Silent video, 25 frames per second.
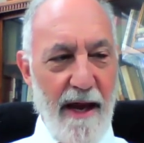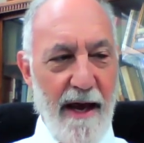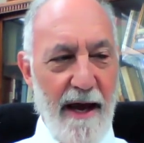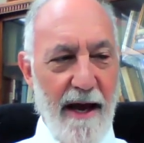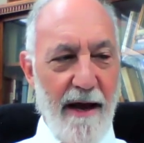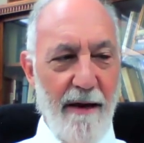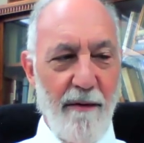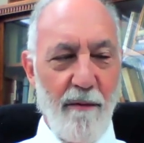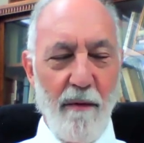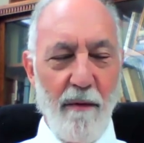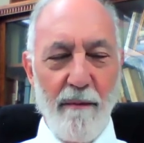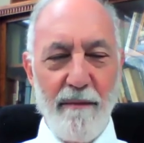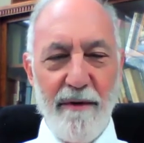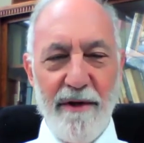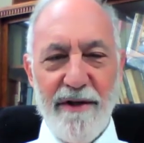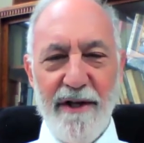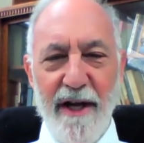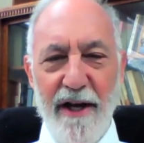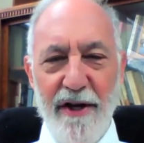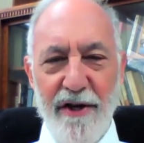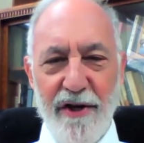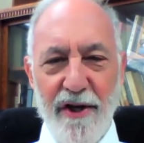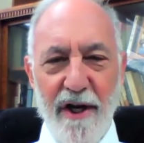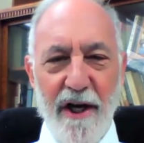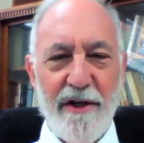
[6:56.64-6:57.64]
and when we
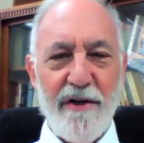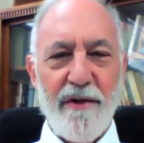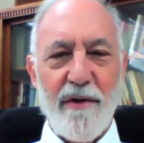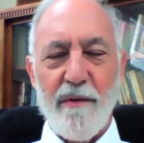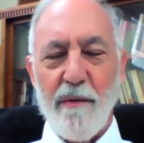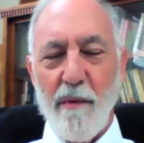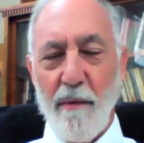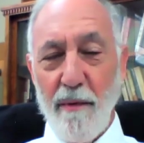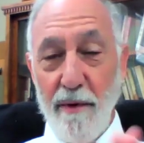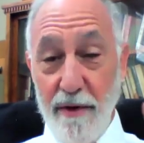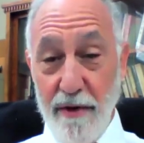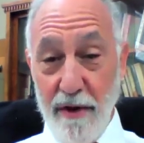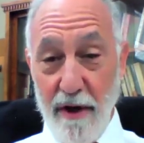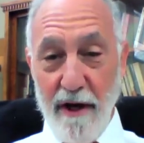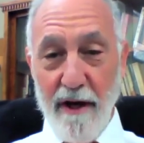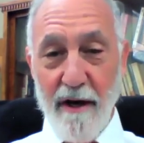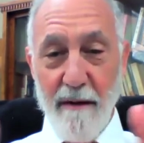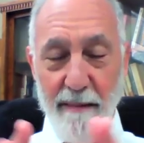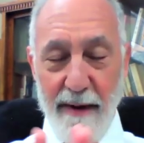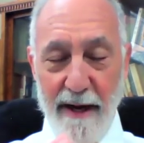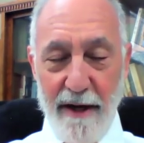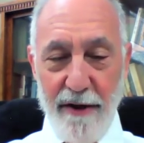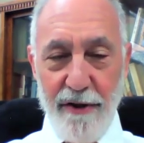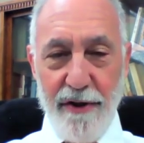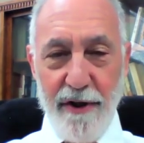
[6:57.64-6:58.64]
say judges, when we talk
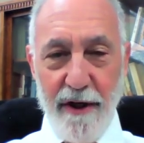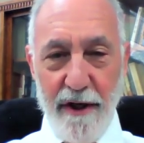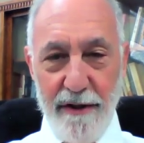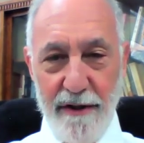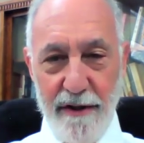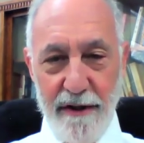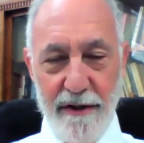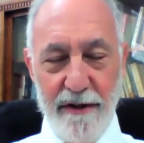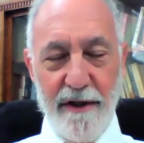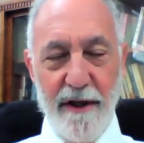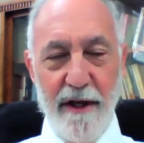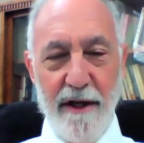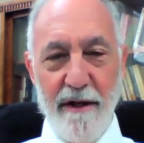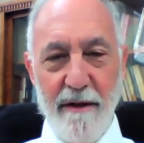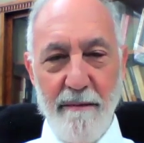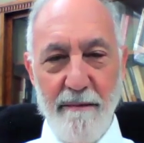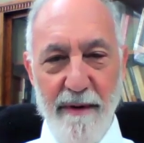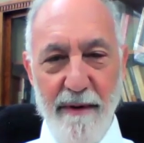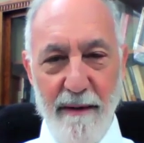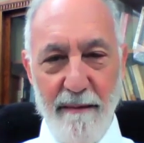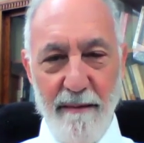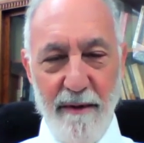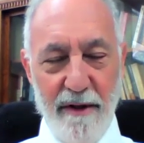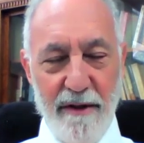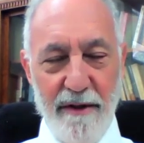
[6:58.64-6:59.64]
about judges in the
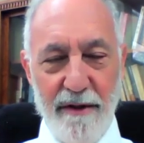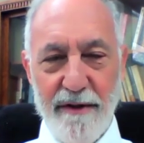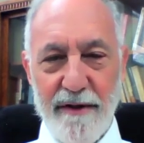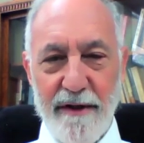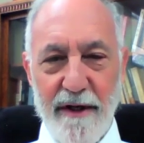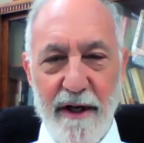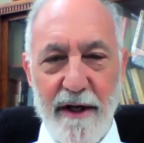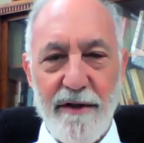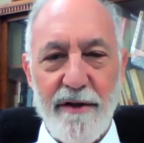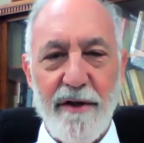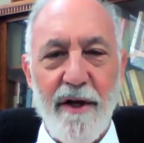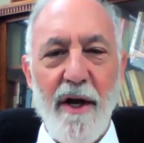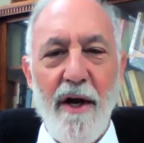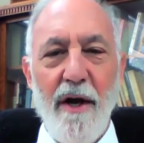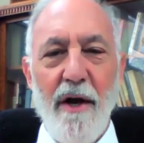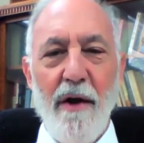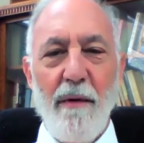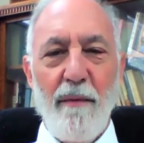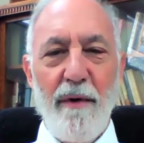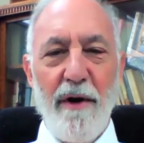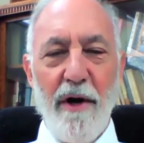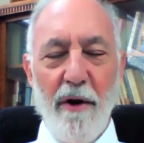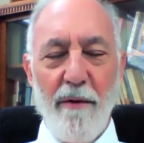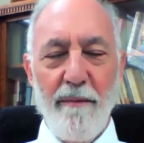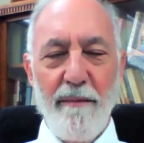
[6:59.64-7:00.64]
biblical sense,
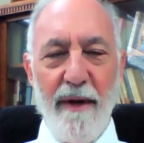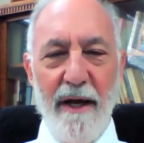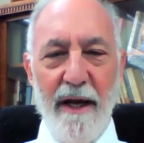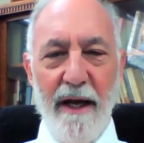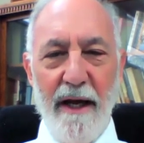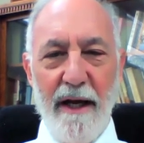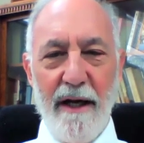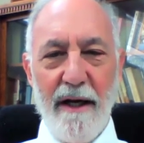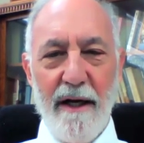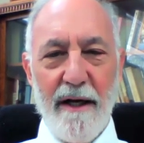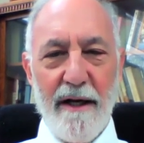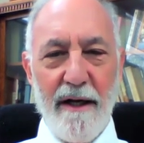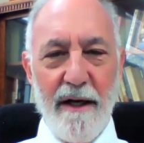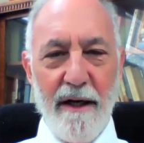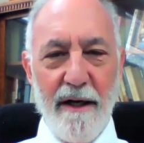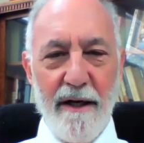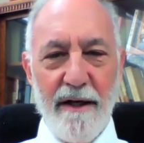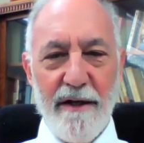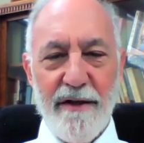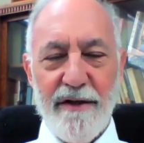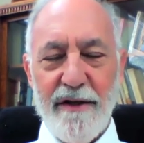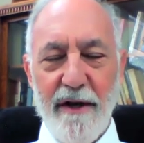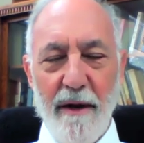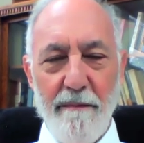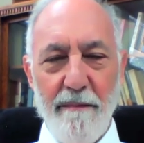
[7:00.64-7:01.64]
we don't mean
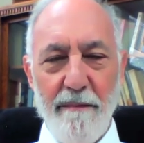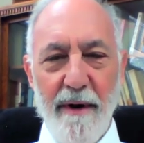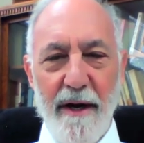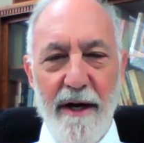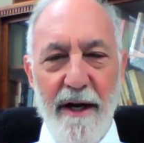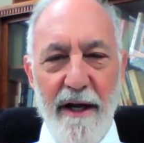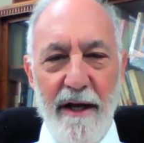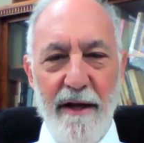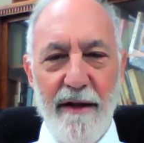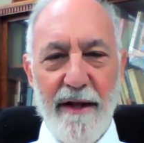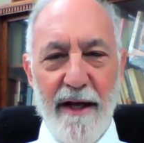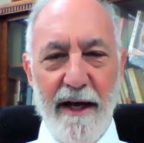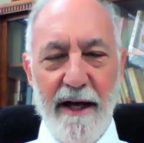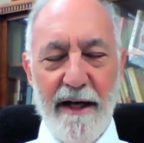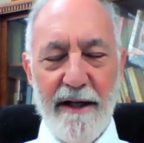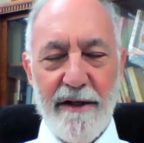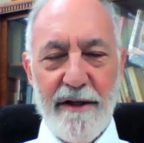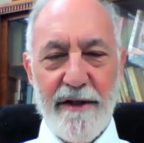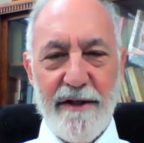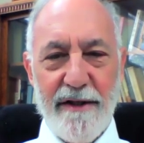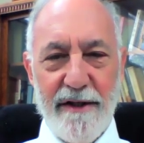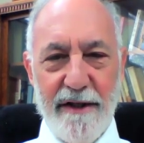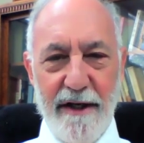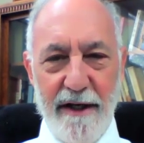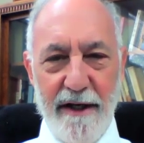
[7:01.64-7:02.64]
somebody
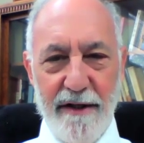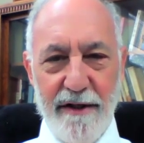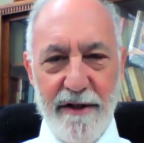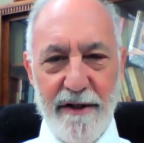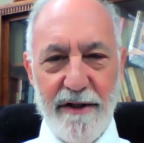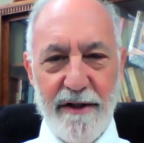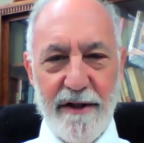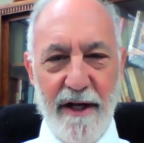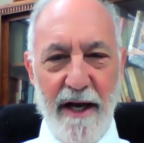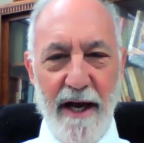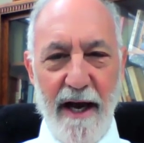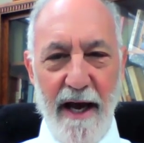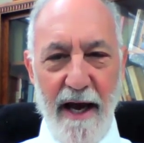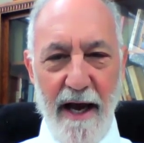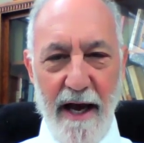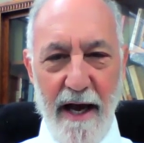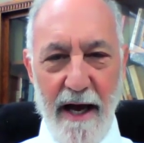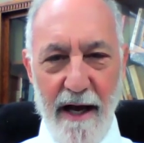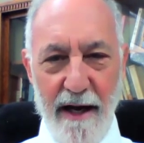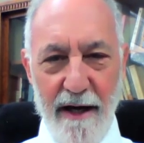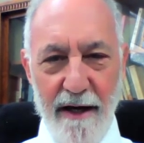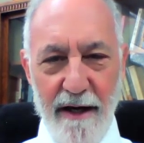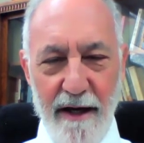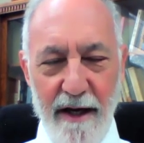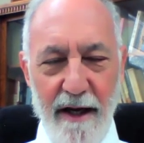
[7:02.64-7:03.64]
that sits
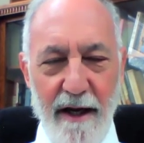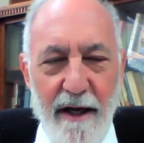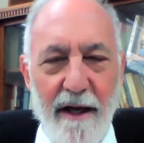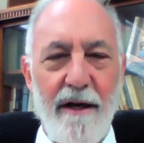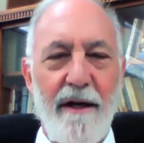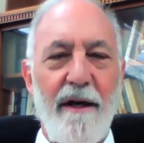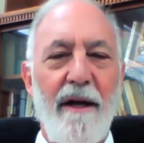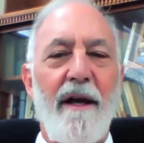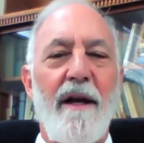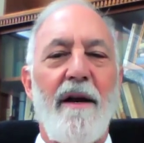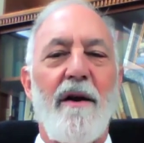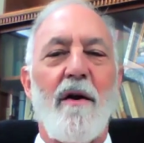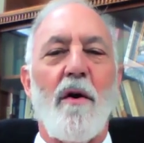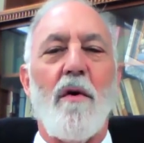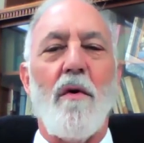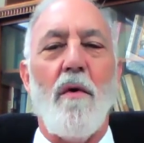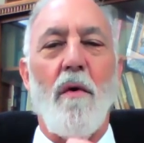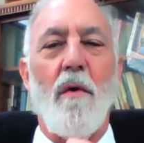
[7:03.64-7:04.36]
and in a